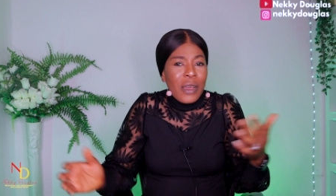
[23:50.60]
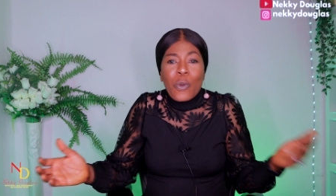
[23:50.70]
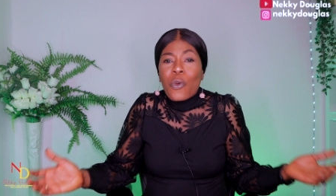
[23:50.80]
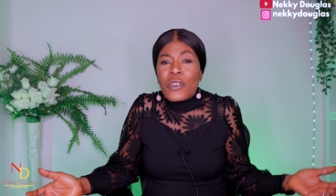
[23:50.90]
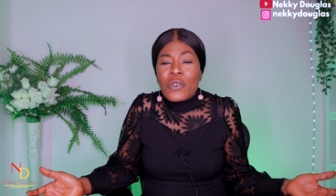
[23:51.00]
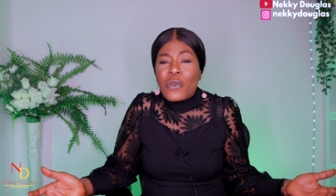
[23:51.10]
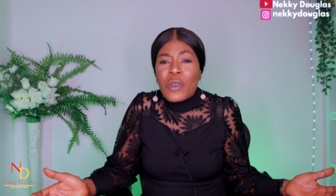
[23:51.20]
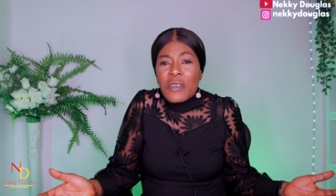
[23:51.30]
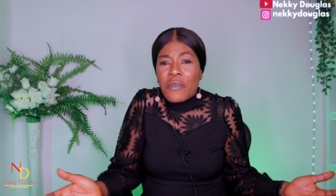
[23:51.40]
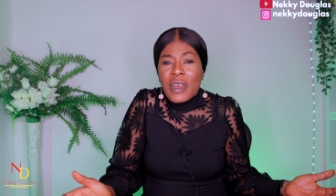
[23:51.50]
what do you
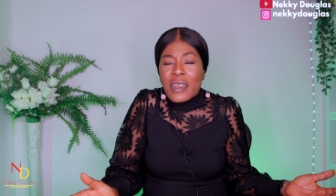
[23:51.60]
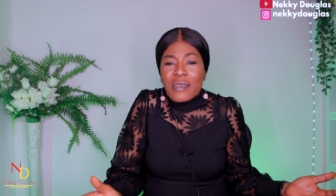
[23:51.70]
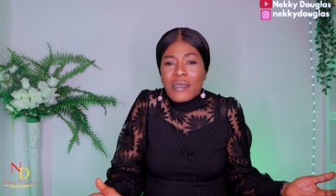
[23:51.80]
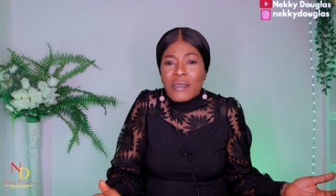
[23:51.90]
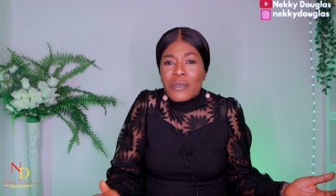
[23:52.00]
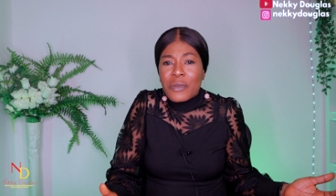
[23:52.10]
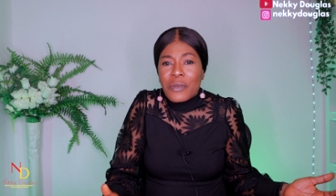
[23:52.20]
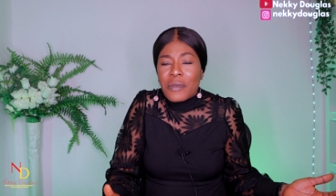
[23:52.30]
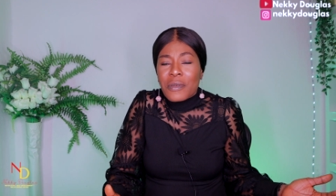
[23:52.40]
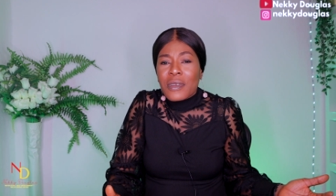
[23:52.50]
leave her to
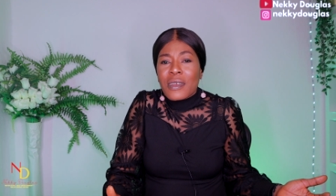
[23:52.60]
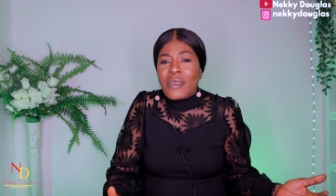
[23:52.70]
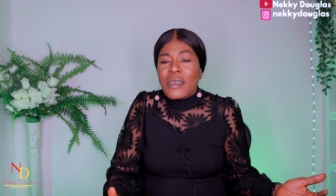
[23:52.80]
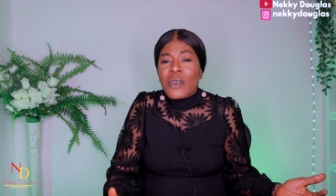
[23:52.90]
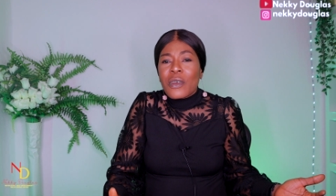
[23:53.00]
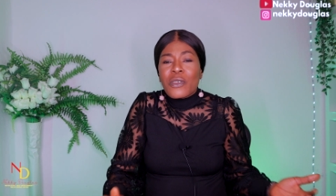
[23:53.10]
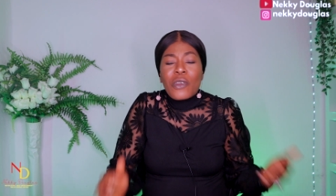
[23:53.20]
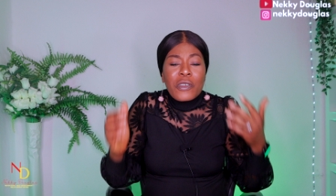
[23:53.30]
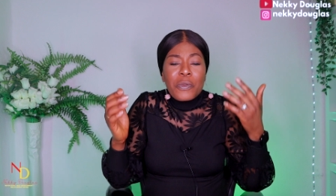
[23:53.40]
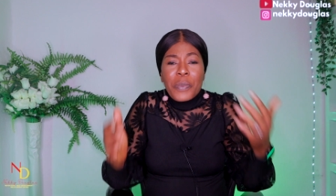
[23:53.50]
do?
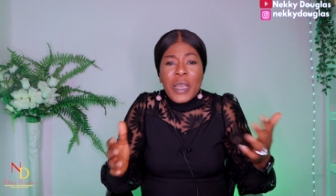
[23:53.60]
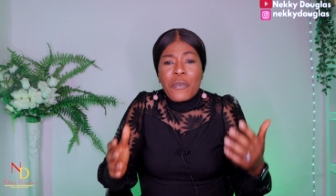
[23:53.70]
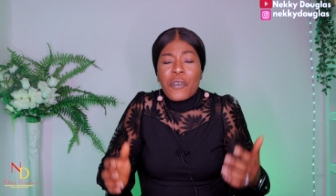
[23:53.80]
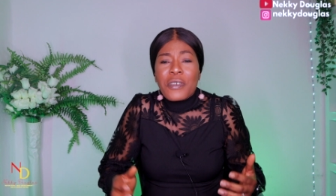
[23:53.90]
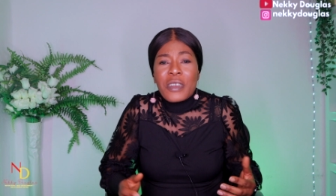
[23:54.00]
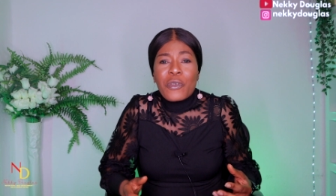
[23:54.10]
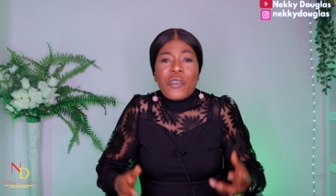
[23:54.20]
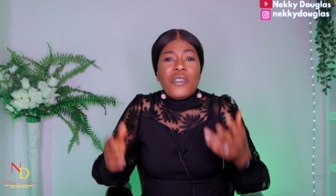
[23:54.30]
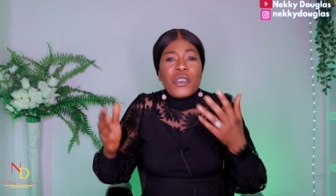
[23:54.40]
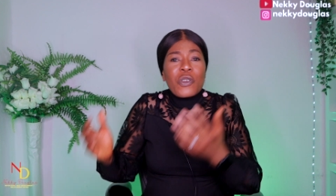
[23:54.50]
Don't beg for it
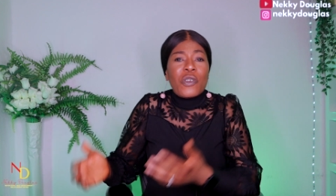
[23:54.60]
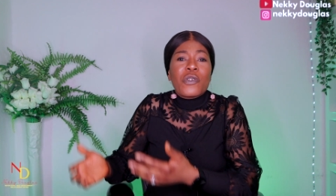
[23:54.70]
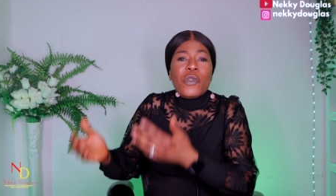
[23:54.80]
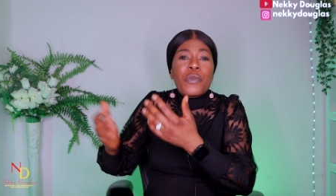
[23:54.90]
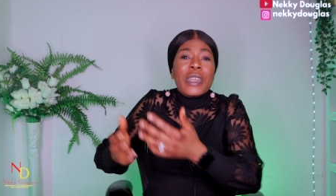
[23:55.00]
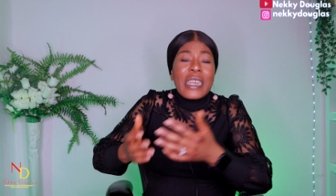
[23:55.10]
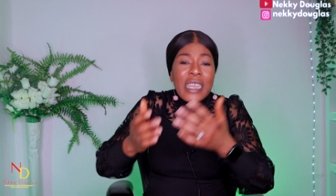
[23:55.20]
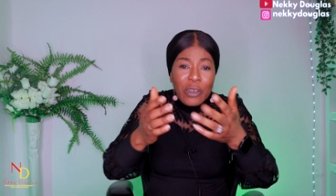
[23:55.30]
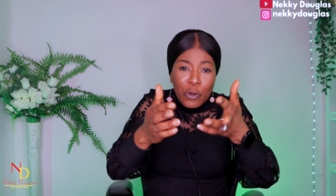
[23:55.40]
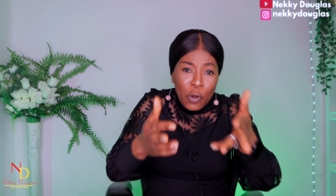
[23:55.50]
because she also will
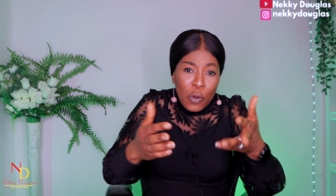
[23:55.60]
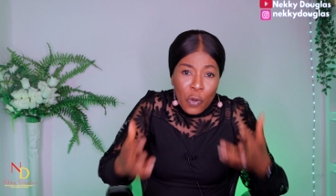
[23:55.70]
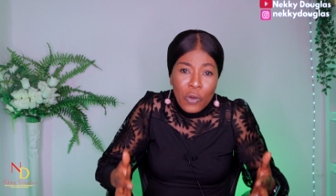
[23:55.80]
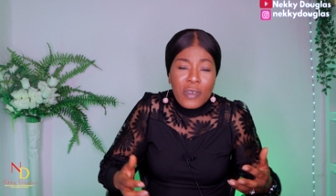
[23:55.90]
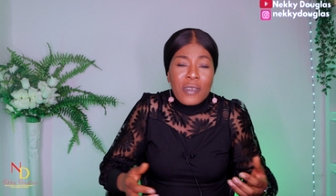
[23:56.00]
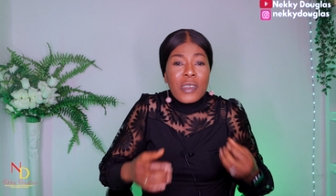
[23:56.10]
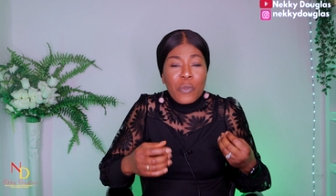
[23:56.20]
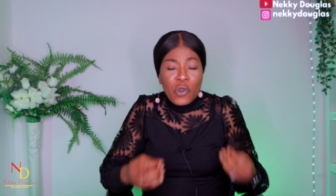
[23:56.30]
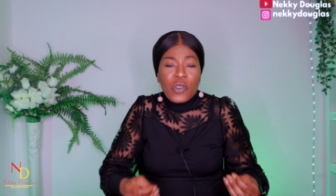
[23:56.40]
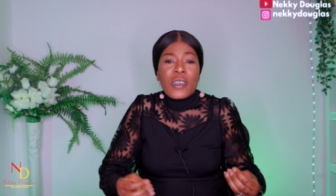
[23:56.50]
need your own
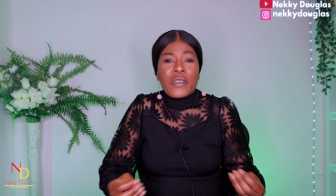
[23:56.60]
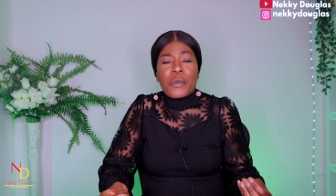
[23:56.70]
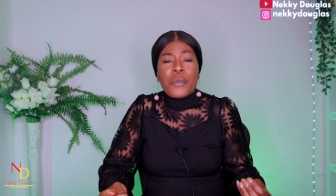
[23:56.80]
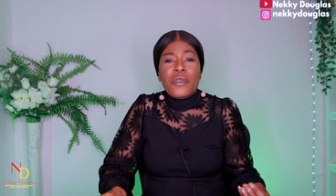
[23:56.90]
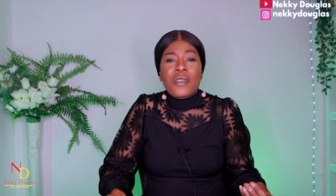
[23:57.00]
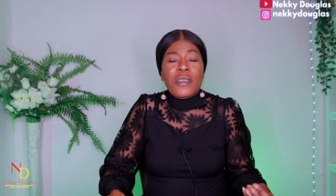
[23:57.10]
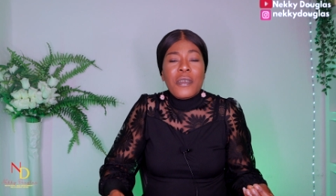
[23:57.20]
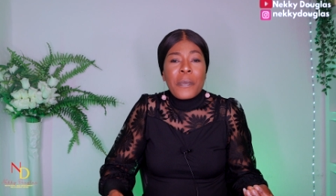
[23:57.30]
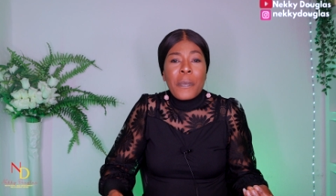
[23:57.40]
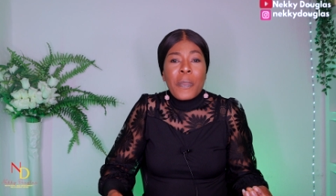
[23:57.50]
emotional support.
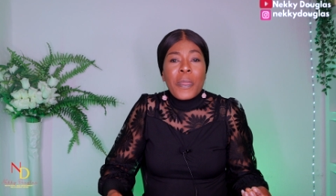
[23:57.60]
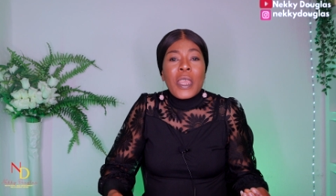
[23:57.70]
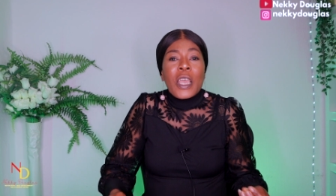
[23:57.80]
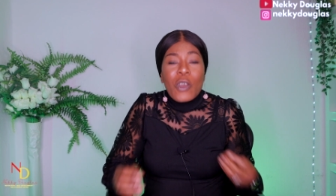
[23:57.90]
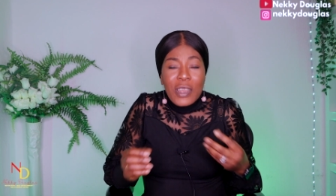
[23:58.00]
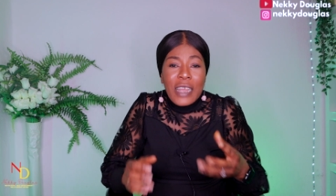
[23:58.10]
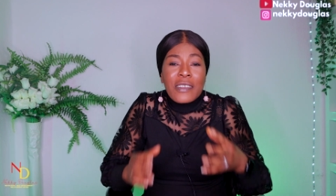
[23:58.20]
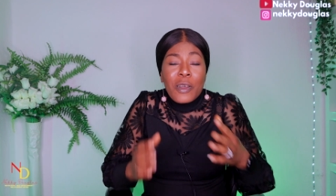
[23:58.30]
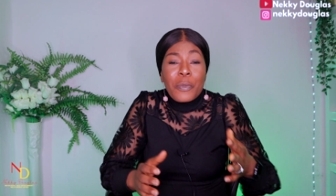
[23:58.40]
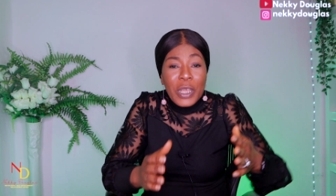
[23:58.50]

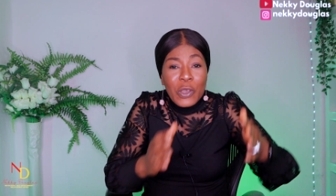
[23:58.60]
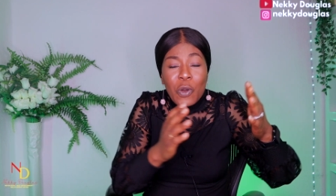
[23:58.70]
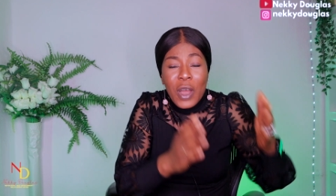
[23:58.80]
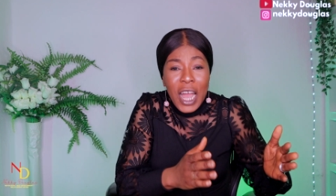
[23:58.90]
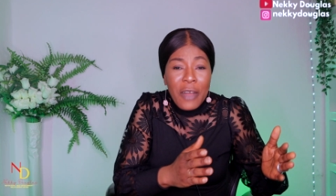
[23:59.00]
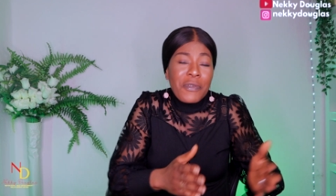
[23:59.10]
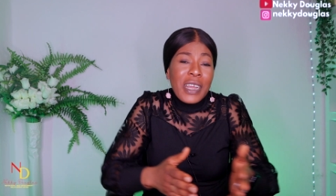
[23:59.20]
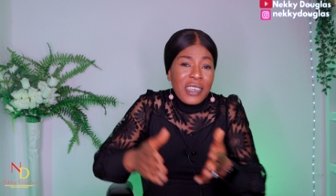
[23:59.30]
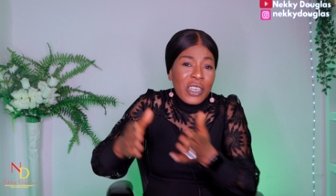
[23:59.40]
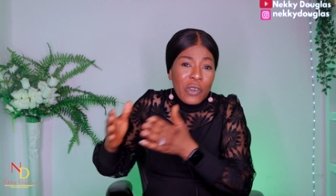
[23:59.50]
There's something you have
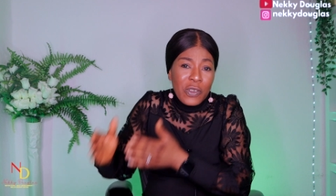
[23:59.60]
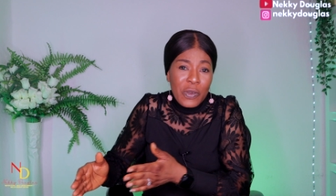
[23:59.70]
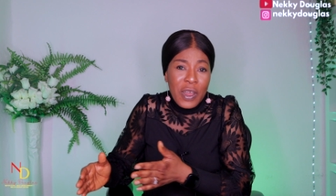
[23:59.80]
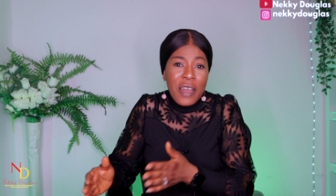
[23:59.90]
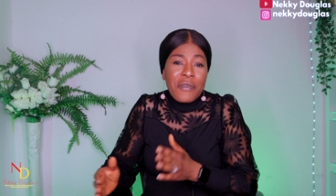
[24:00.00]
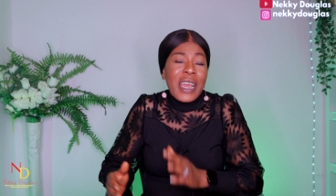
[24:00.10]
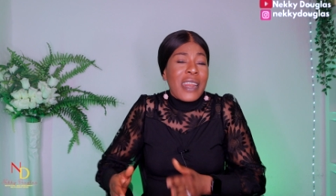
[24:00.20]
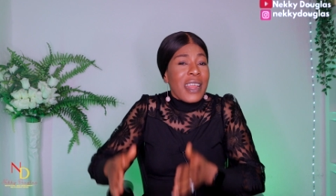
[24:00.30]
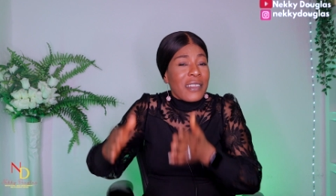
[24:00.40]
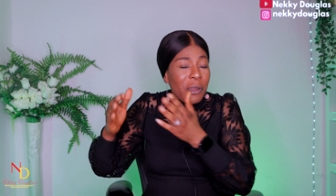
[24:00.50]
that she doesn't have,
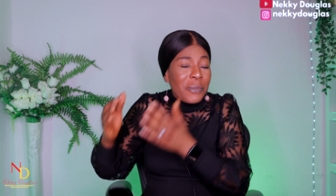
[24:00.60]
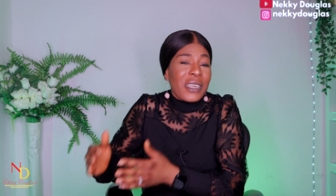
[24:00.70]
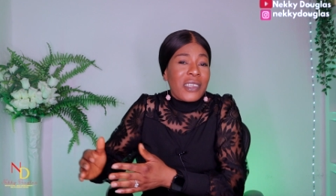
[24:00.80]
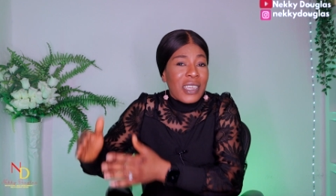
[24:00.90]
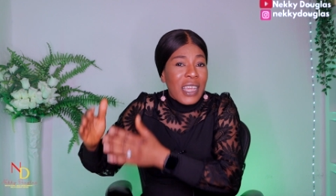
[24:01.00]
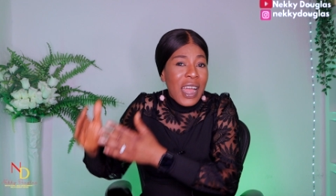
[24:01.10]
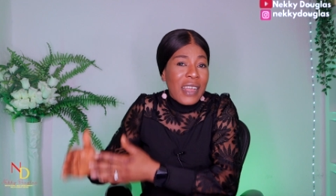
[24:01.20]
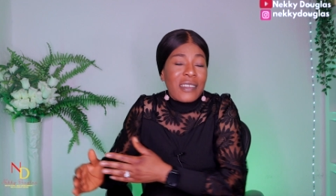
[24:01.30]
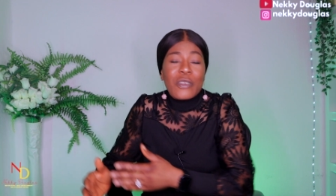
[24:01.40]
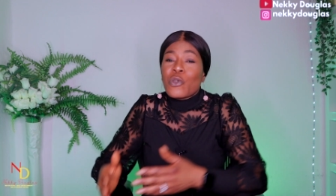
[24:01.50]
and there's something she
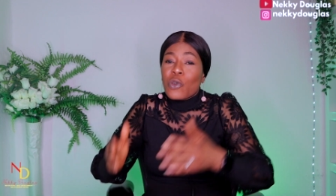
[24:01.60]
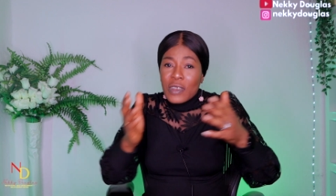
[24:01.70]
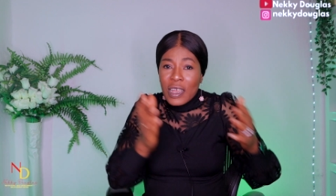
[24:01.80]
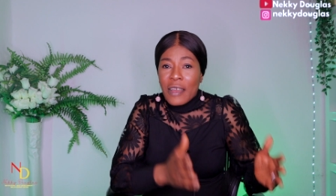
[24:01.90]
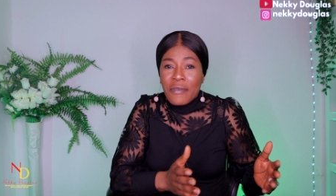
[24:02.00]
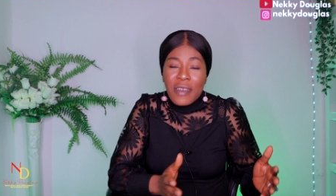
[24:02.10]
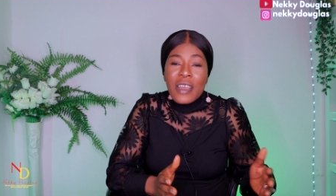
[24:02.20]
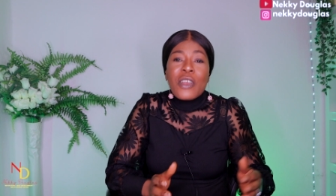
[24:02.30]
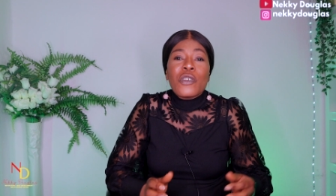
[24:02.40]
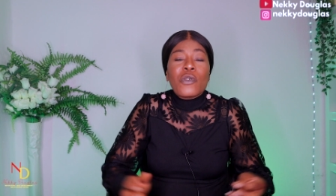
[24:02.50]
has you don't have.
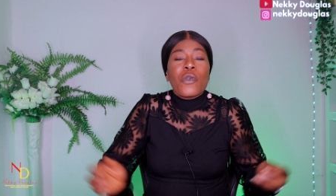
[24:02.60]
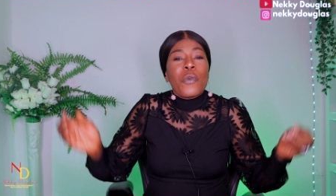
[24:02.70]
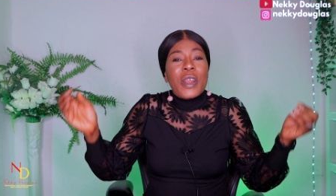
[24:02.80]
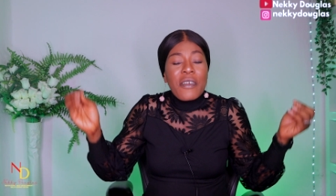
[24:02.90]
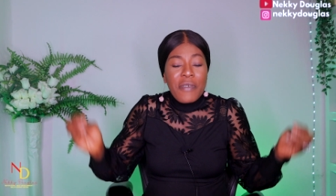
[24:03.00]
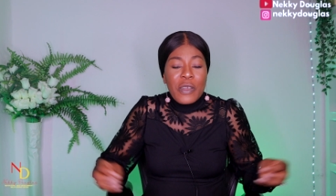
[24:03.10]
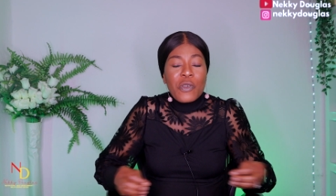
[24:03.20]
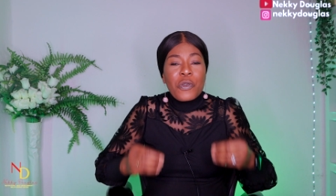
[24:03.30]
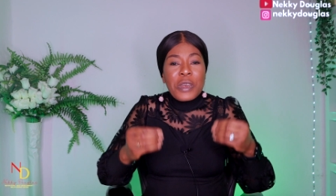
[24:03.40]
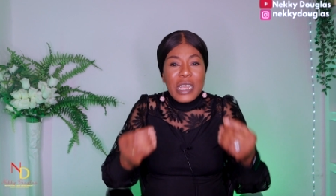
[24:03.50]
So whenever
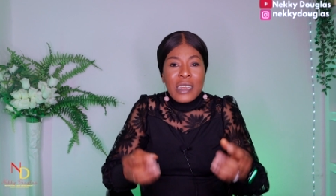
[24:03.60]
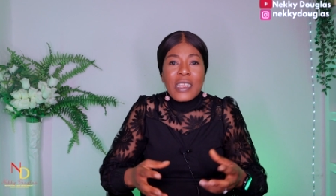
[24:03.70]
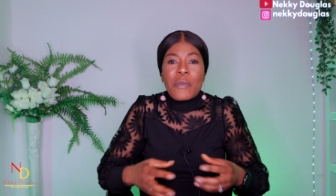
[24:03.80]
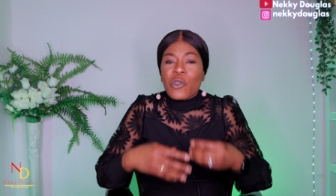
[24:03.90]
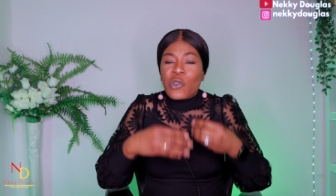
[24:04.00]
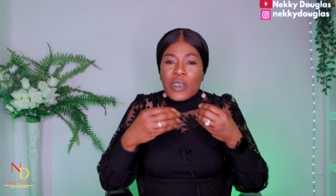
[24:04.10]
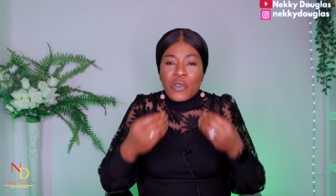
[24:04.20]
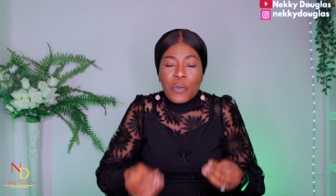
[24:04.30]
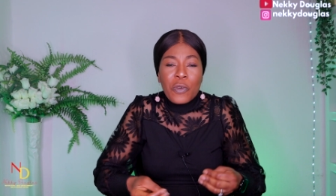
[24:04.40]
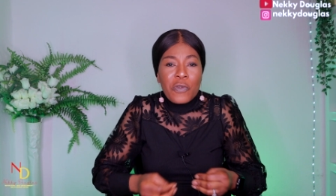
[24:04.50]
you need emotional
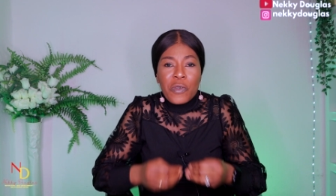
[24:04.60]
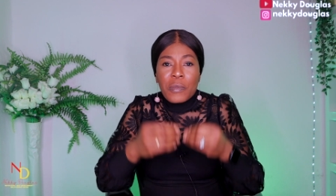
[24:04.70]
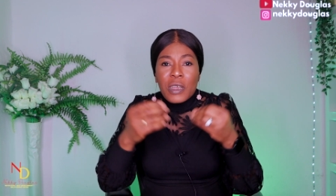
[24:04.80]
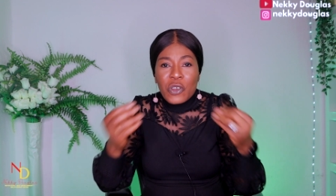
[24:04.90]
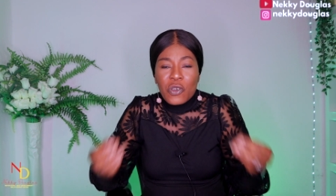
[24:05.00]
support from each